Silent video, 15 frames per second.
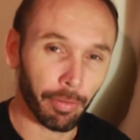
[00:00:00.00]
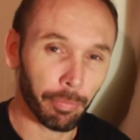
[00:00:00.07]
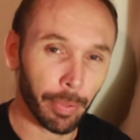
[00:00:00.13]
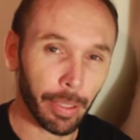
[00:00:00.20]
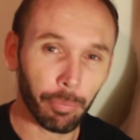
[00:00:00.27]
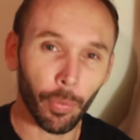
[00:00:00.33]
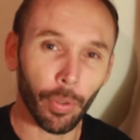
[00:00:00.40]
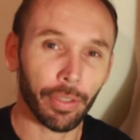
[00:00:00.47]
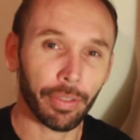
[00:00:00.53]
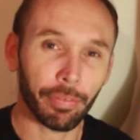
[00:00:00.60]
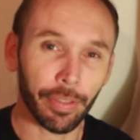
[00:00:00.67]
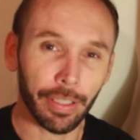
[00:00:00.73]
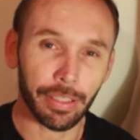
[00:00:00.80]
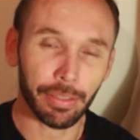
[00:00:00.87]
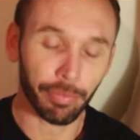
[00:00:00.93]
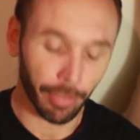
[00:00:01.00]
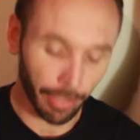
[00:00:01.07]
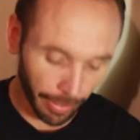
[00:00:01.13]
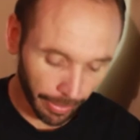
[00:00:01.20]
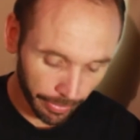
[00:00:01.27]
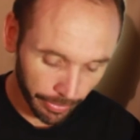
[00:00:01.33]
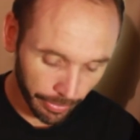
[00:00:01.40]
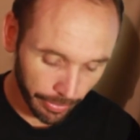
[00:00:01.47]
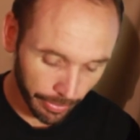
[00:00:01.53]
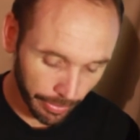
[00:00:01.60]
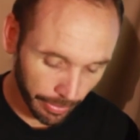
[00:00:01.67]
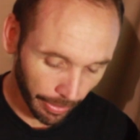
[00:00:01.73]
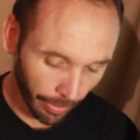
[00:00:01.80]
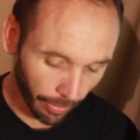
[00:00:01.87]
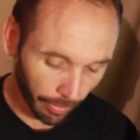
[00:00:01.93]
I've been wanting for this for
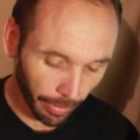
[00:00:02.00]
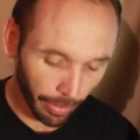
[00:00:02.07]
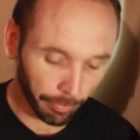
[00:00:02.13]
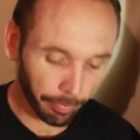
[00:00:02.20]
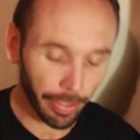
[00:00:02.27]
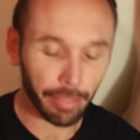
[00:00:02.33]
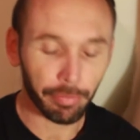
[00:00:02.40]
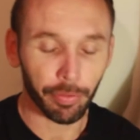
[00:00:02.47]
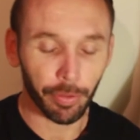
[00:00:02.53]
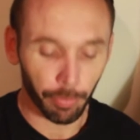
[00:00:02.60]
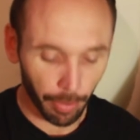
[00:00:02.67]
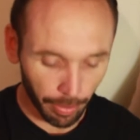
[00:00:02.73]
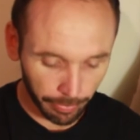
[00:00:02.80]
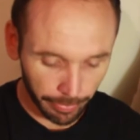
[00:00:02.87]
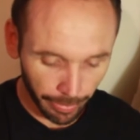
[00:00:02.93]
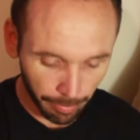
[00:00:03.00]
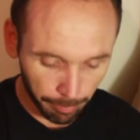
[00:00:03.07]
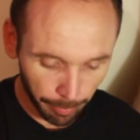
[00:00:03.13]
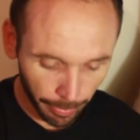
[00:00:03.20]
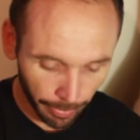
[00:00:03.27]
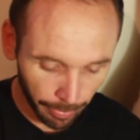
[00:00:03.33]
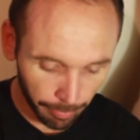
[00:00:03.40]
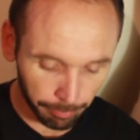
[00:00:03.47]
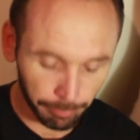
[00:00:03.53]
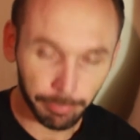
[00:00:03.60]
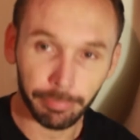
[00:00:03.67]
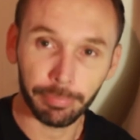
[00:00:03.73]
ages, and I've had it for a while now, but